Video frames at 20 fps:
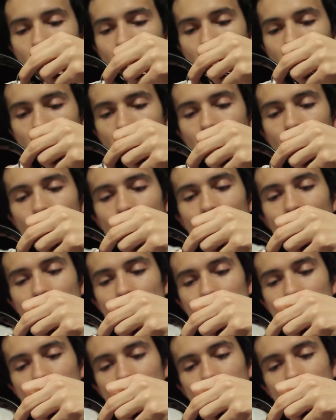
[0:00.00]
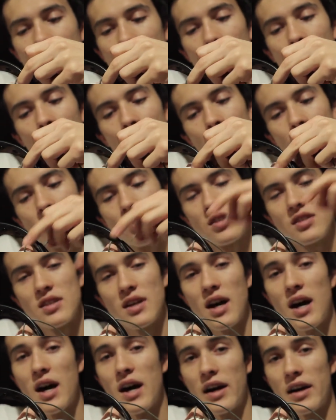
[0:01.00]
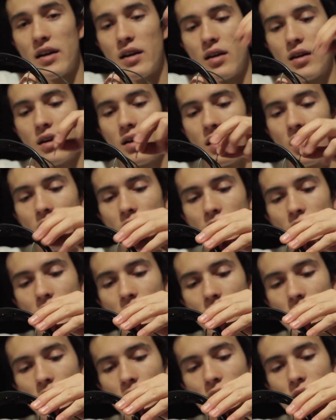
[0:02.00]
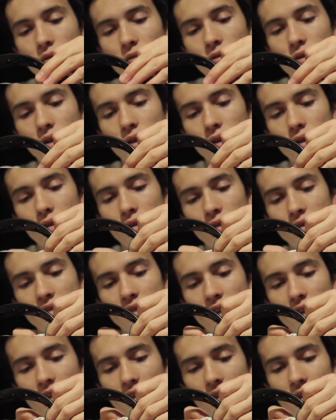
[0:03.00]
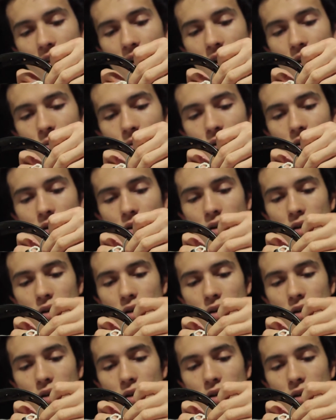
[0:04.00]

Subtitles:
come back down the other side of the second diamond,